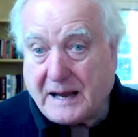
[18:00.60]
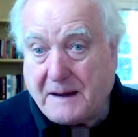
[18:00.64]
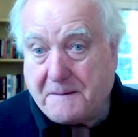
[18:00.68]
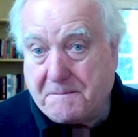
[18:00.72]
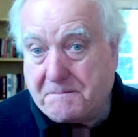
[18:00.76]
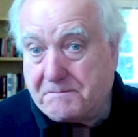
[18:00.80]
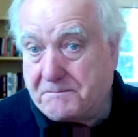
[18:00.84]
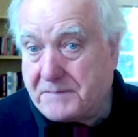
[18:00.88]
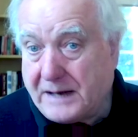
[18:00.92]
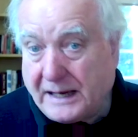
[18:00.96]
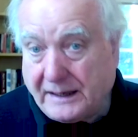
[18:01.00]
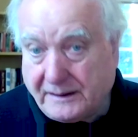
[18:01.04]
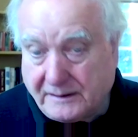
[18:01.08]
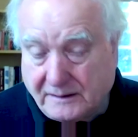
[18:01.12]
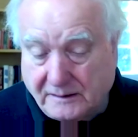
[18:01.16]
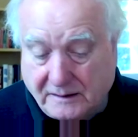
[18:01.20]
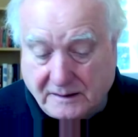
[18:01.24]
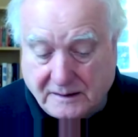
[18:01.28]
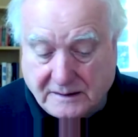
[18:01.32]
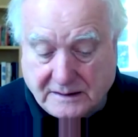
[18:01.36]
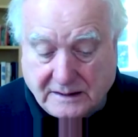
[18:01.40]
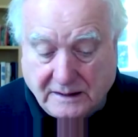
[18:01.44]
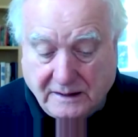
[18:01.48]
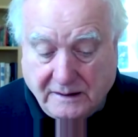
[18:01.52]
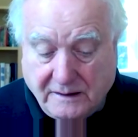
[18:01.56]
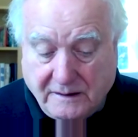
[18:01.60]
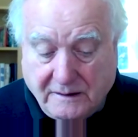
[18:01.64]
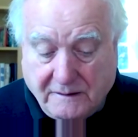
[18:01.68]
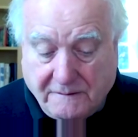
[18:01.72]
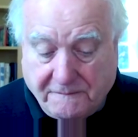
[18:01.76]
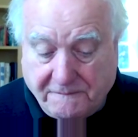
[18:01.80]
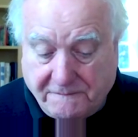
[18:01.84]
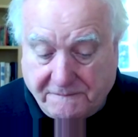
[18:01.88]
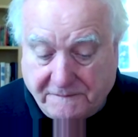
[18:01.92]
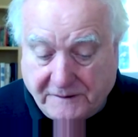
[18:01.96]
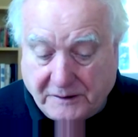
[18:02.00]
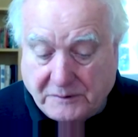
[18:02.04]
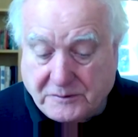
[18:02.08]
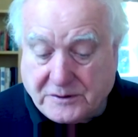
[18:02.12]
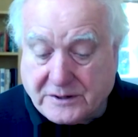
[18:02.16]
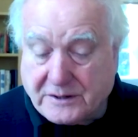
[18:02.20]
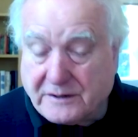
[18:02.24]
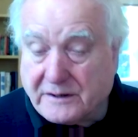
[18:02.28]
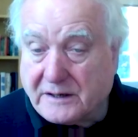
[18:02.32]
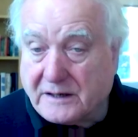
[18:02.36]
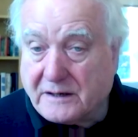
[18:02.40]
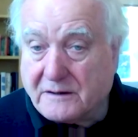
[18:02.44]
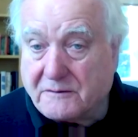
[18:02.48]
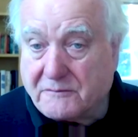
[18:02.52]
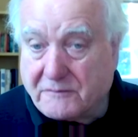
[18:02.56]
embattled
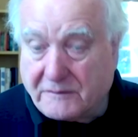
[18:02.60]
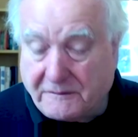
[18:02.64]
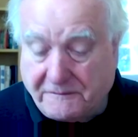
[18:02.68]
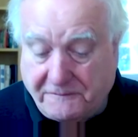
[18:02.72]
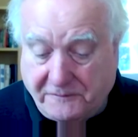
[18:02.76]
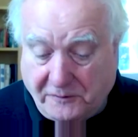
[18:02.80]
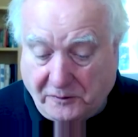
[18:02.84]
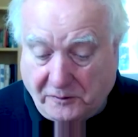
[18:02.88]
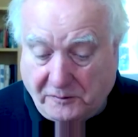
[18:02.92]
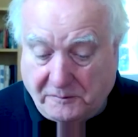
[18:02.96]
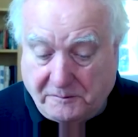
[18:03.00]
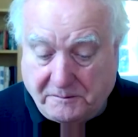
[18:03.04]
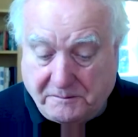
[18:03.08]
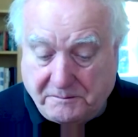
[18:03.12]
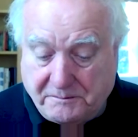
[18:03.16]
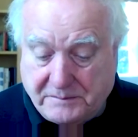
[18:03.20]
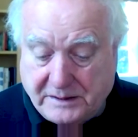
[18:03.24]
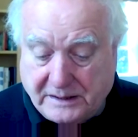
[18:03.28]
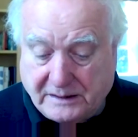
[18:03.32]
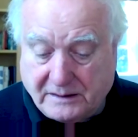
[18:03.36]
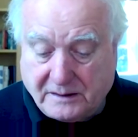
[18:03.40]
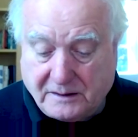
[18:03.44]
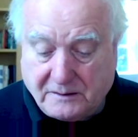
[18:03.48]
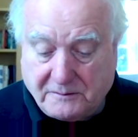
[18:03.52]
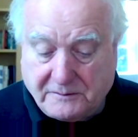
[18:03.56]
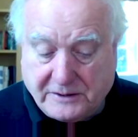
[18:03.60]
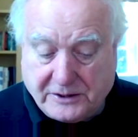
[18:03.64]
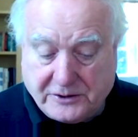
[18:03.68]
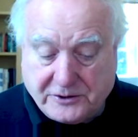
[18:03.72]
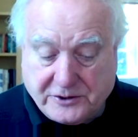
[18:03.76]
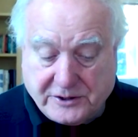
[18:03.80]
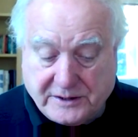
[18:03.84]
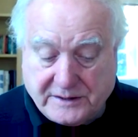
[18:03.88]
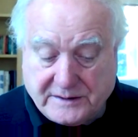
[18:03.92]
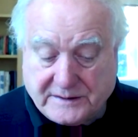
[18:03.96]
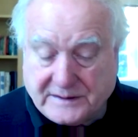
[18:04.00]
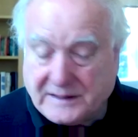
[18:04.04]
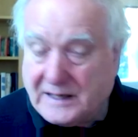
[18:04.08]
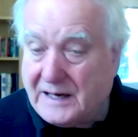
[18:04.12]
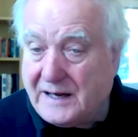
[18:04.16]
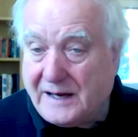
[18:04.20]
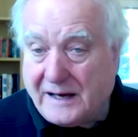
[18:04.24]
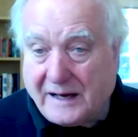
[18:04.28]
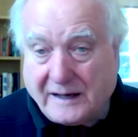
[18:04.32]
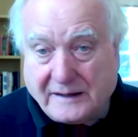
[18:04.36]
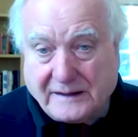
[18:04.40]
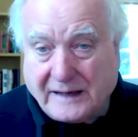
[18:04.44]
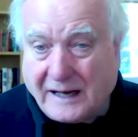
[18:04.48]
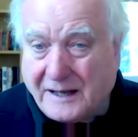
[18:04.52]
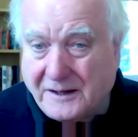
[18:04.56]
voting reform bill, which is
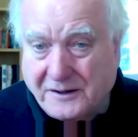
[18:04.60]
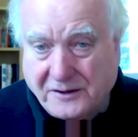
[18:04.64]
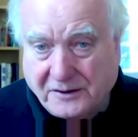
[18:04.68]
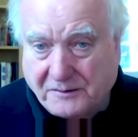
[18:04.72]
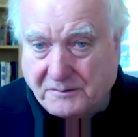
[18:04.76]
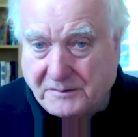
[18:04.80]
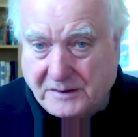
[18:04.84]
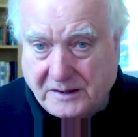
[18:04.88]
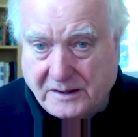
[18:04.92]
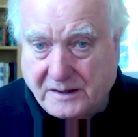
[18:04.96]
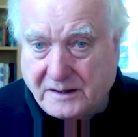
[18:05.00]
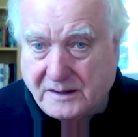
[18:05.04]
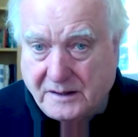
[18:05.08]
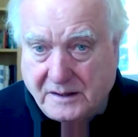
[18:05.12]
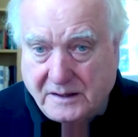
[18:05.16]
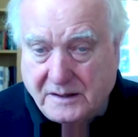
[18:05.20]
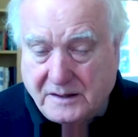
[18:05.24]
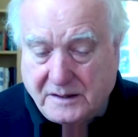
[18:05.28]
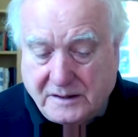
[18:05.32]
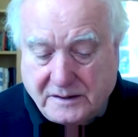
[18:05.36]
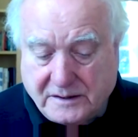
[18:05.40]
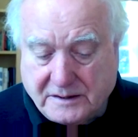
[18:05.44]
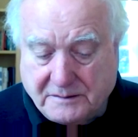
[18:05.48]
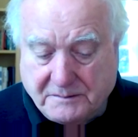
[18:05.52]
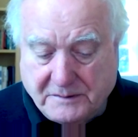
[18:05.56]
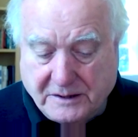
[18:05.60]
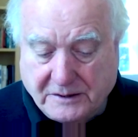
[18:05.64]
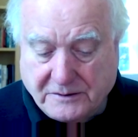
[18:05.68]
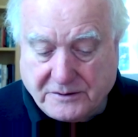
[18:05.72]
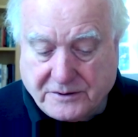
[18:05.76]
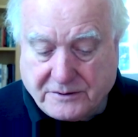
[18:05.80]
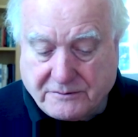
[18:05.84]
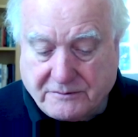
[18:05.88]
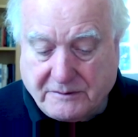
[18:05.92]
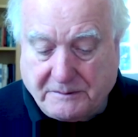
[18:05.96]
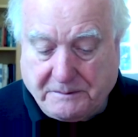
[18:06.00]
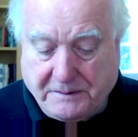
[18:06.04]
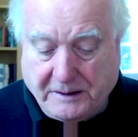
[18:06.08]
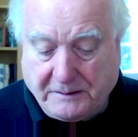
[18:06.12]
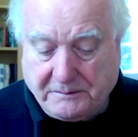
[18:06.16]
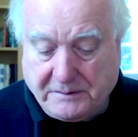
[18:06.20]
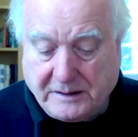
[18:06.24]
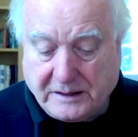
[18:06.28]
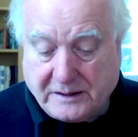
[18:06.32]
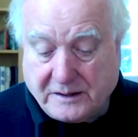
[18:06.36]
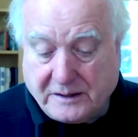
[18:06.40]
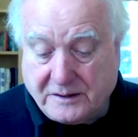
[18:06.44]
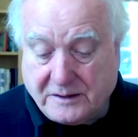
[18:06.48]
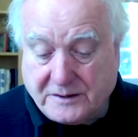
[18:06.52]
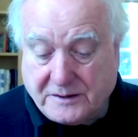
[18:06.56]
anathema to most
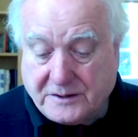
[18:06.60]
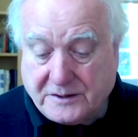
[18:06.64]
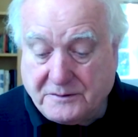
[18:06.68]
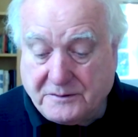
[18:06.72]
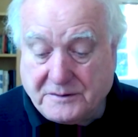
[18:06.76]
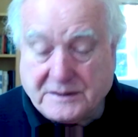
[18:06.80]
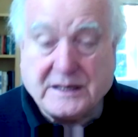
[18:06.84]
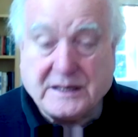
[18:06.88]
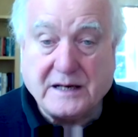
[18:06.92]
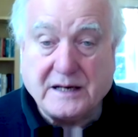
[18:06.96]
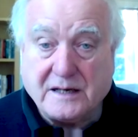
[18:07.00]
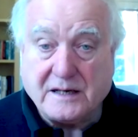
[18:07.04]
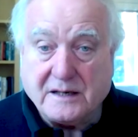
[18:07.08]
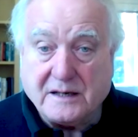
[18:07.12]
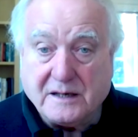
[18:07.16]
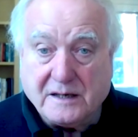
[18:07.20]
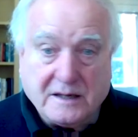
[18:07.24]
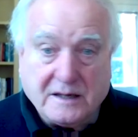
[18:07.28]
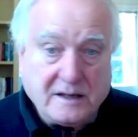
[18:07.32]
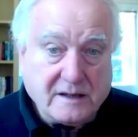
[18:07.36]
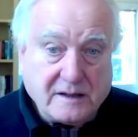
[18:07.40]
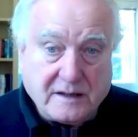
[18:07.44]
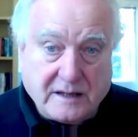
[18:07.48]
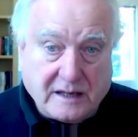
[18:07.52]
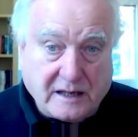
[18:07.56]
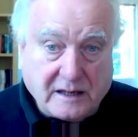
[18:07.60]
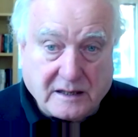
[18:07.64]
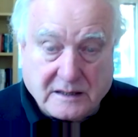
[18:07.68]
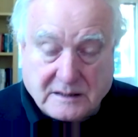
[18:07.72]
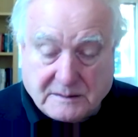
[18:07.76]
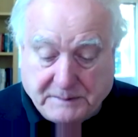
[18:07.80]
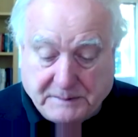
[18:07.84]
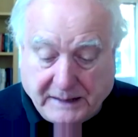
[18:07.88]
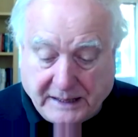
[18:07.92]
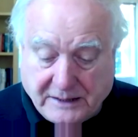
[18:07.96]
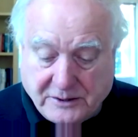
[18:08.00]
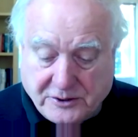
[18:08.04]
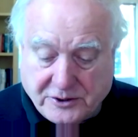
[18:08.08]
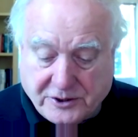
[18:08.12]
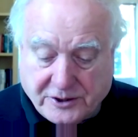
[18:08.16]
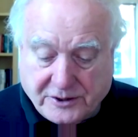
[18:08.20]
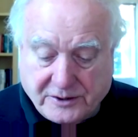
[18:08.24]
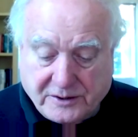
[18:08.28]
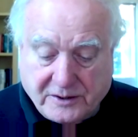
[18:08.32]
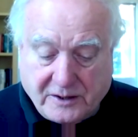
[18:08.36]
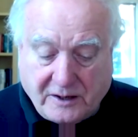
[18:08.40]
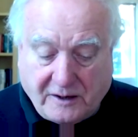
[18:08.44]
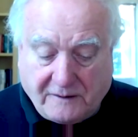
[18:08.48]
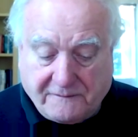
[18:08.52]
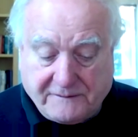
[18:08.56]
Republicans who see the
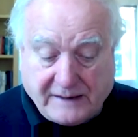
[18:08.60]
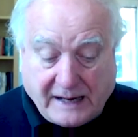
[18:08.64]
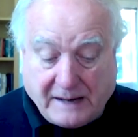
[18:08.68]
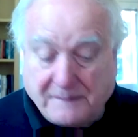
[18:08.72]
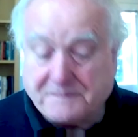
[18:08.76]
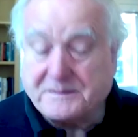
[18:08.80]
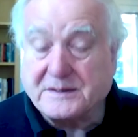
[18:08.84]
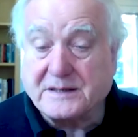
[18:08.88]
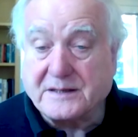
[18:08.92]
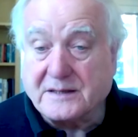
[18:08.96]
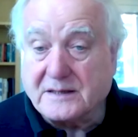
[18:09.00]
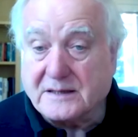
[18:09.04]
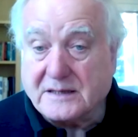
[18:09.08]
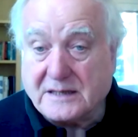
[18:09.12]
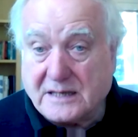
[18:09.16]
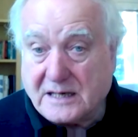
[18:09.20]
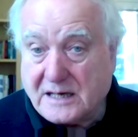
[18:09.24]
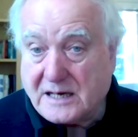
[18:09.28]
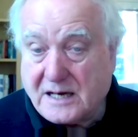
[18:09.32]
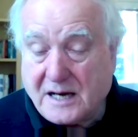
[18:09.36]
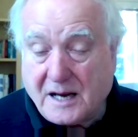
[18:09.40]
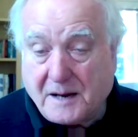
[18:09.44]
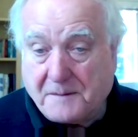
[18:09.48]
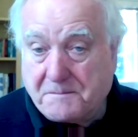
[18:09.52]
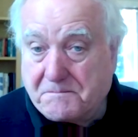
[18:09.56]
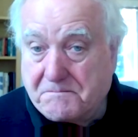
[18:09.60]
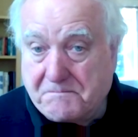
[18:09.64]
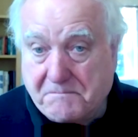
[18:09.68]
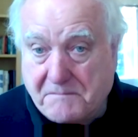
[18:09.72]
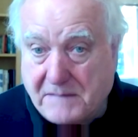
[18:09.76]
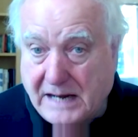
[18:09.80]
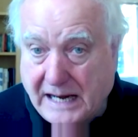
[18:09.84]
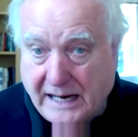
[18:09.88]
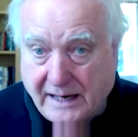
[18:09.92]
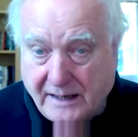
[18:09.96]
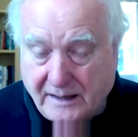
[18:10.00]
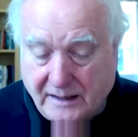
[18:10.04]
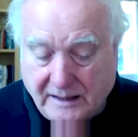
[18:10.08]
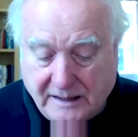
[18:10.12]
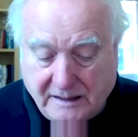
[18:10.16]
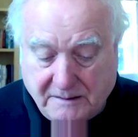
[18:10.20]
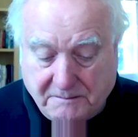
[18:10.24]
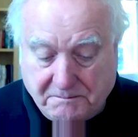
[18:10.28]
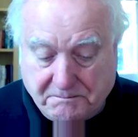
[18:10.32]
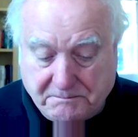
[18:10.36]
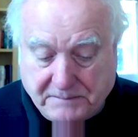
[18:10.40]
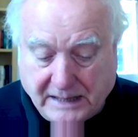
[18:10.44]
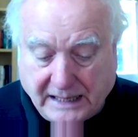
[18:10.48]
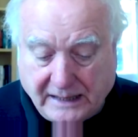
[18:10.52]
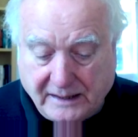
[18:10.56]
expansion of absentee and mail-in
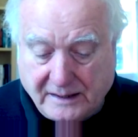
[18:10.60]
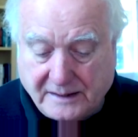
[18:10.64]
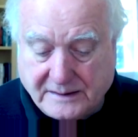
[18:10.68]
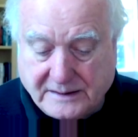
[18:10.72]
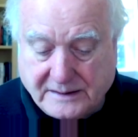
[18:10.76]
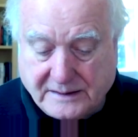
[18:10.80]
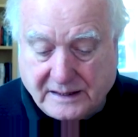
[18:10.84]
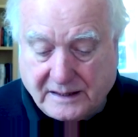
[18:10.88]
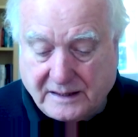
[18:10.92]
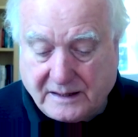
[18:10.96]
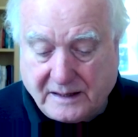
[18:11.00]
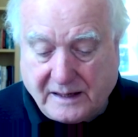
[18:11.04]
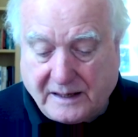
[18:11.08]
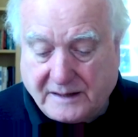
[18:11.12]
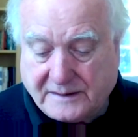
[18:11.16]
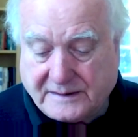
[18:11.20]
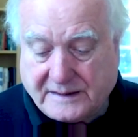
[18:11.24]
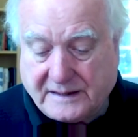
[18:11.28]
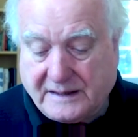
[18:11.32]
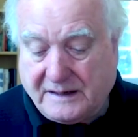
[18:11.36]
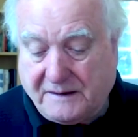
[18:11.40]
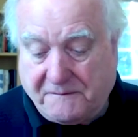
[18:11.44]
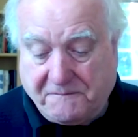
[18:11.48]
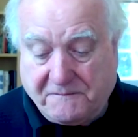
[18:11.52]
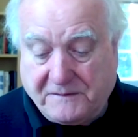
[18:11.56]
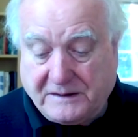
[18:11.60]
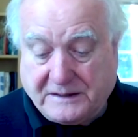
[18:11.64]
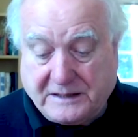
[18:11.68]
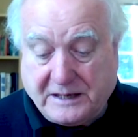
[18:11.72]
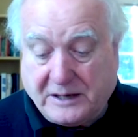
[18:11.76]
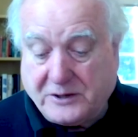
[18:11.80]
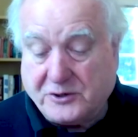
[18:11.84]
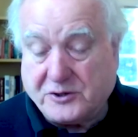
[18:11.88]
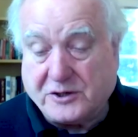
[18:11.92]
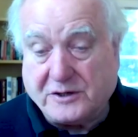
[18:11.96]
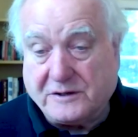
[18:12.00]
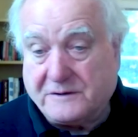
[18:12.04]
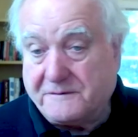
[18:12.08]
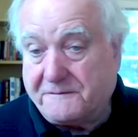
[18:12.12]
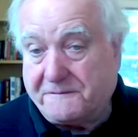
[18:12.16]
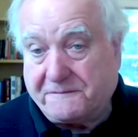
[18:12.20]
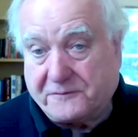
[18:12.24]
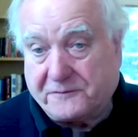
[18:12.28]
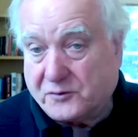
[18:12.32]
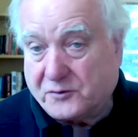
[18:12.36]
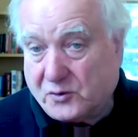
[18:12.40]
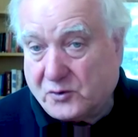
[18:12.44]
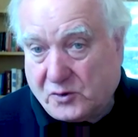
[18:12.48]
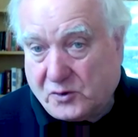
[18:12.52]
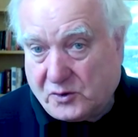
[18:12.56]
balloting as an invitation to
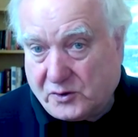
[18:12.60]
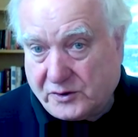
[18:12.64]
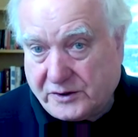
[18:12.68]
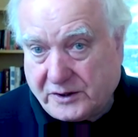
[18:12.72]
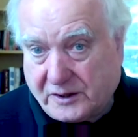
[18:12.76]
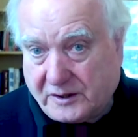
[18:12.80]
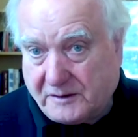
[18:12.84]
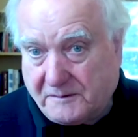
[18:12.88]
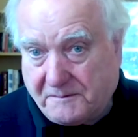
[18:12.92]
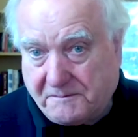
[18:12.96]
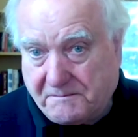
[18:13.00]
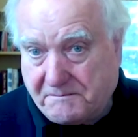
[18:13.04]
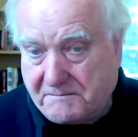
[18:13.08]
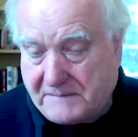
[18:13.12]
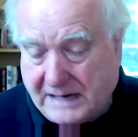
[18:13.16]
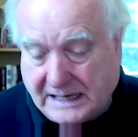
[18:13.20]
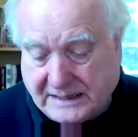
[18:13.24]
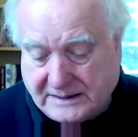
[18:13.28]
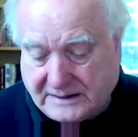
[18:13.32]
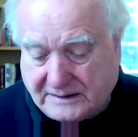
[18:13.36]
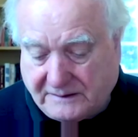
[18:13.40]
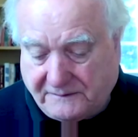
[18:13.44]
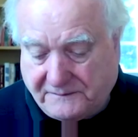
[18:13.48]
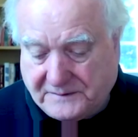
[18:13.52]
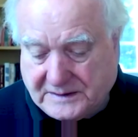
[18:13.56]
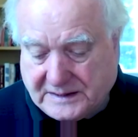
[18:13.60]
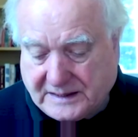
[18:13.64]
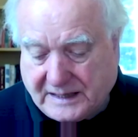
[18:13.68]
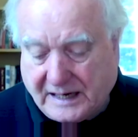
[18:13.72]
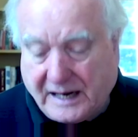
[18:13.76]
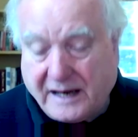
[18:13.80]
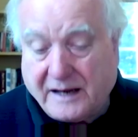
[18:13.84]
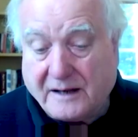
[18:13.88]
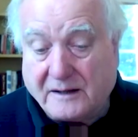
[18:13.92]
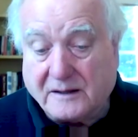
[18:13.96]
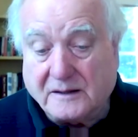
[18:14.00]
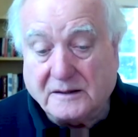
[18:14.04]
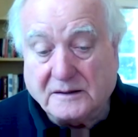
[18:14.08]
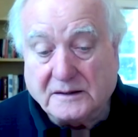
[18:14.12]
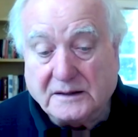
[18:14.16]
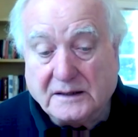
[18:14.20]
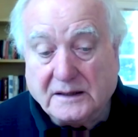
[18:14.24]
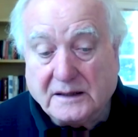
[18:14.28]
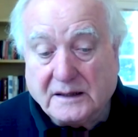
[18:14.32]
fraud on a massive scale.